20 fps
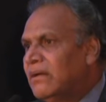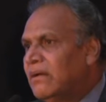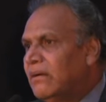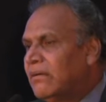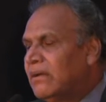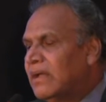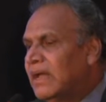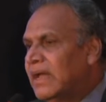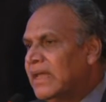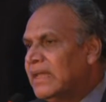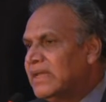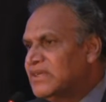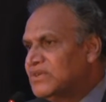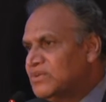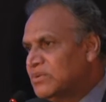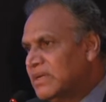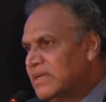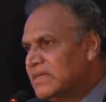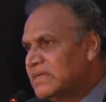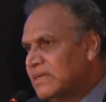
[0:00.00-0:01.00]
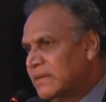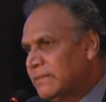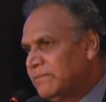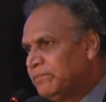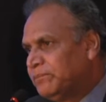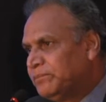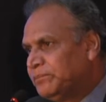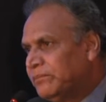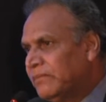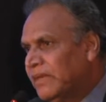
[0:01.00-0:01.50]
on higher education,
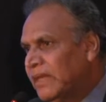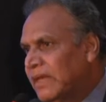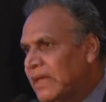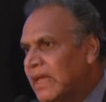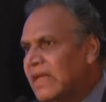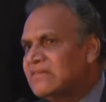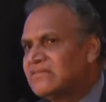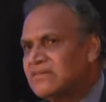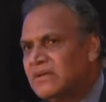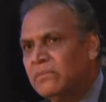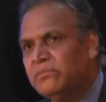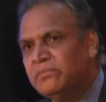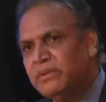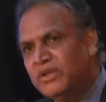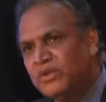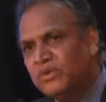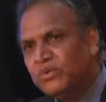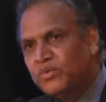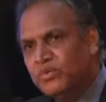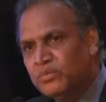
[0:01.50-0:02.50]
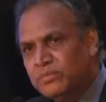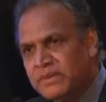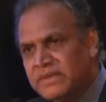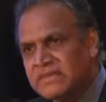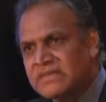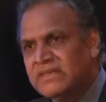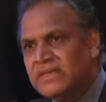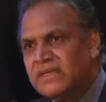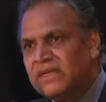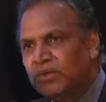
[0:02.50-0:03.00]
as compared to
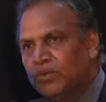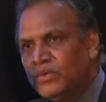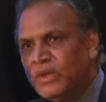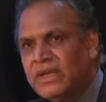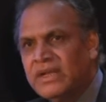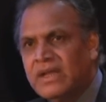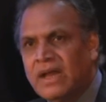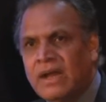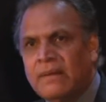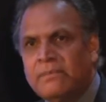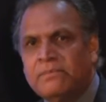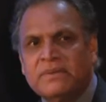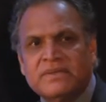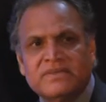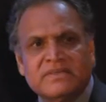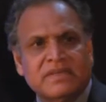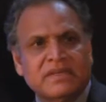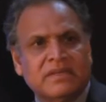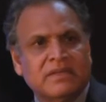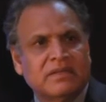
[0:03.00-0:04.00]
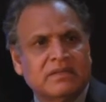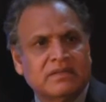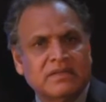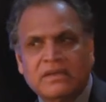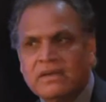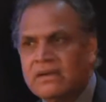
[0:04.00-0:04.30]
2% and 2.5% in other